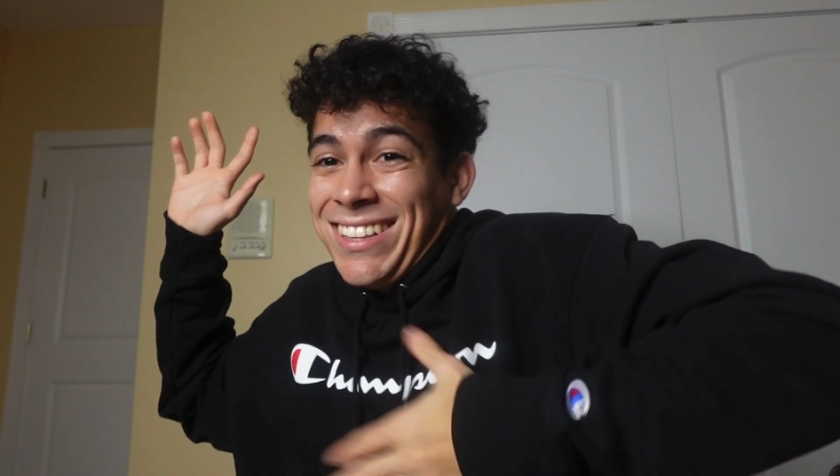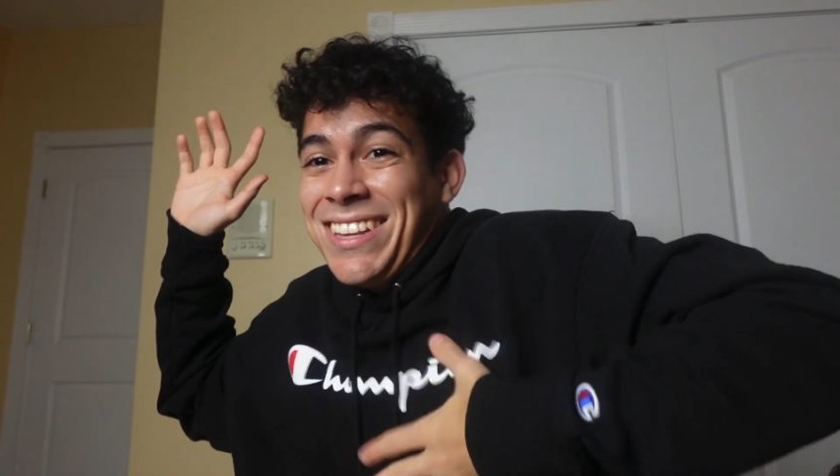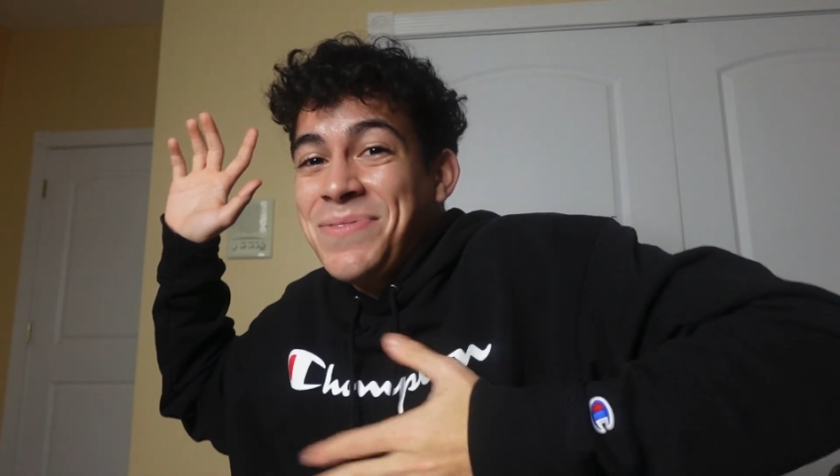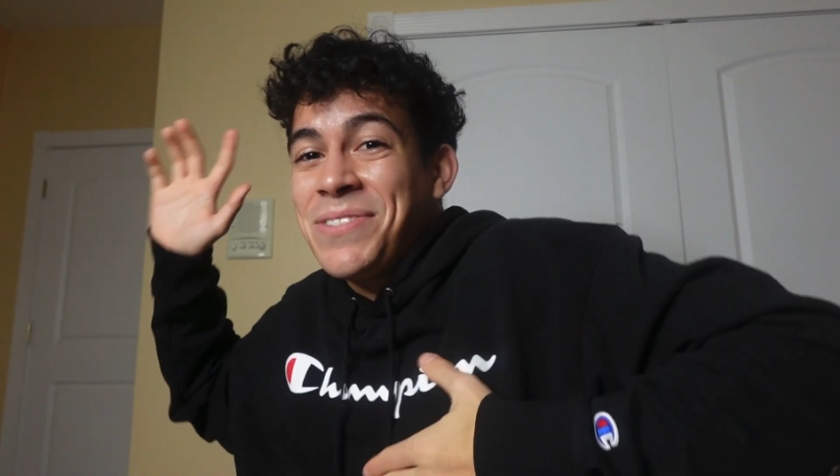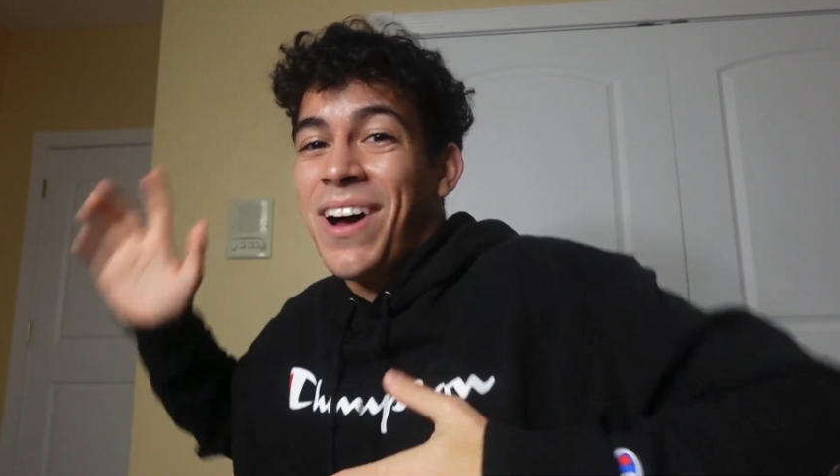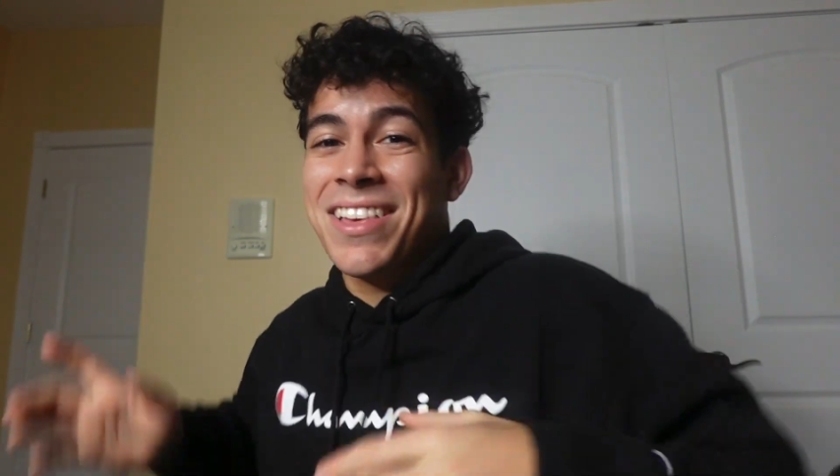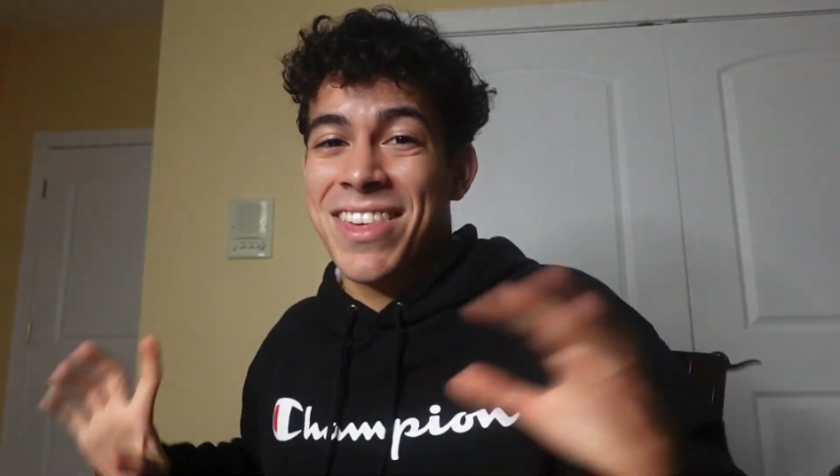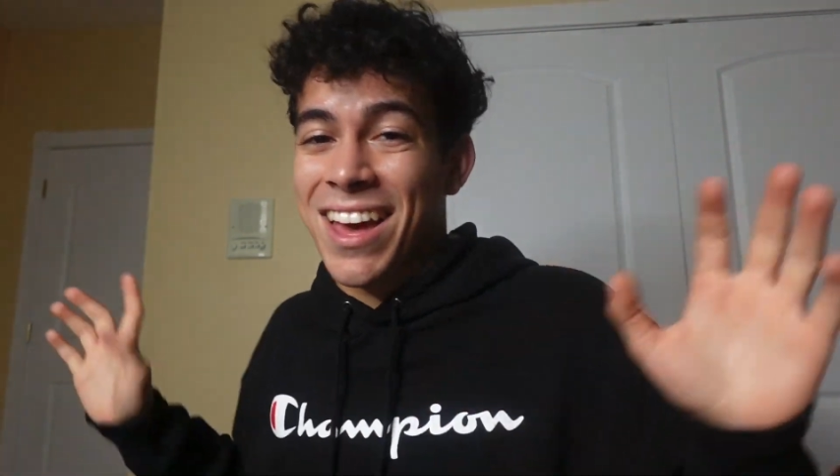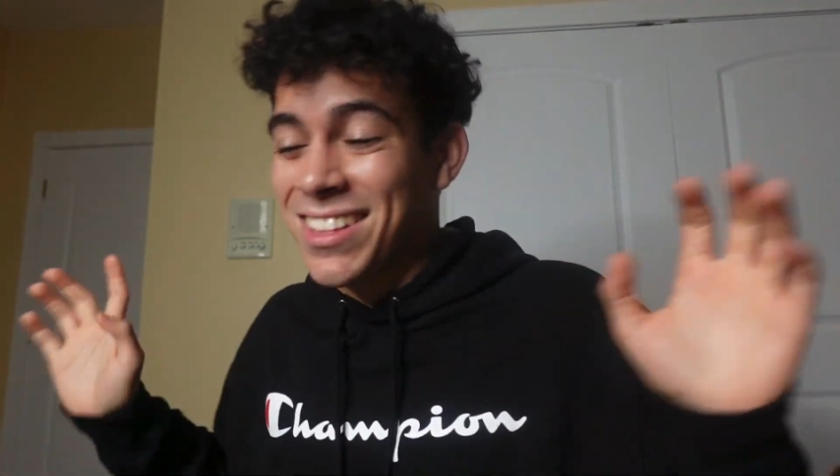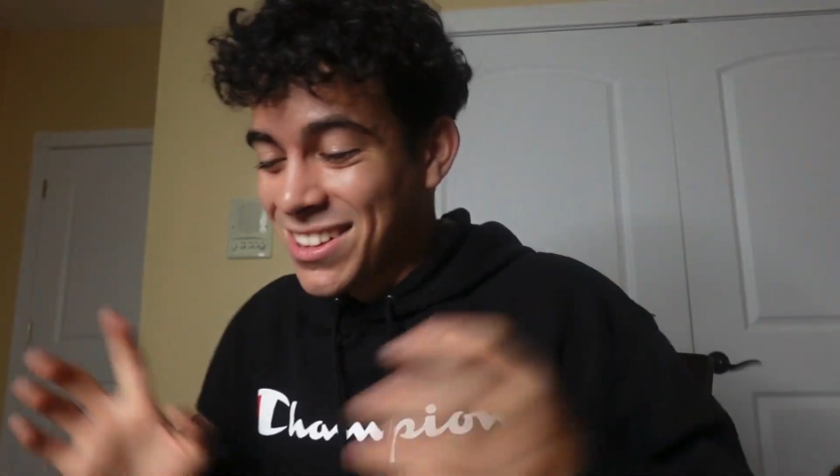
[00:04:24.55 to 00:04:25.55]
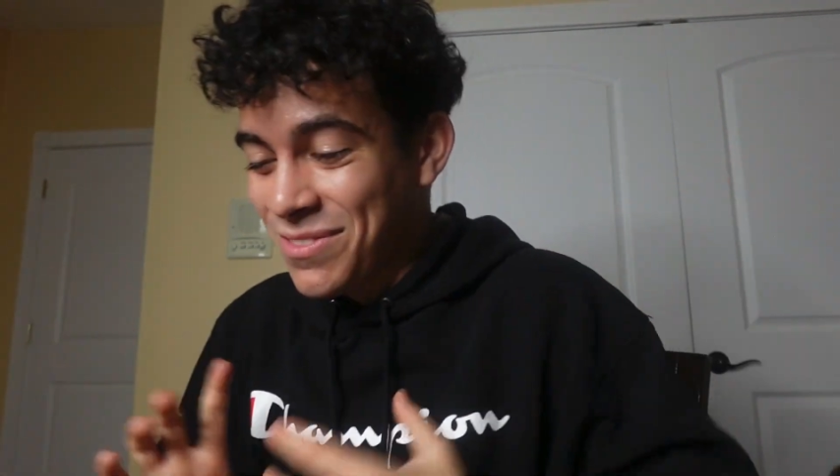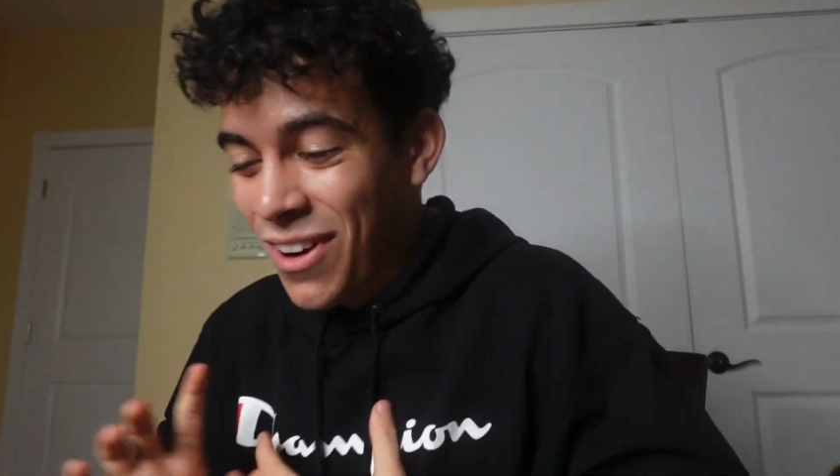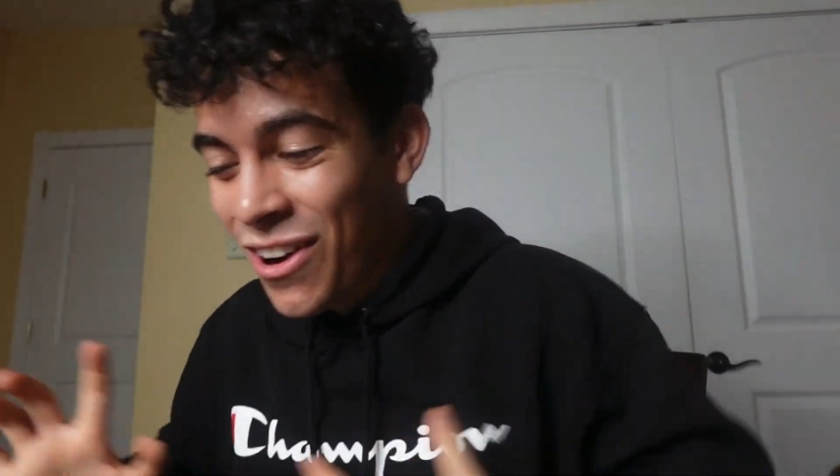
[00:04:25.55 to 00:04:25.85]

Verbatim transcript: deep in my chest, in my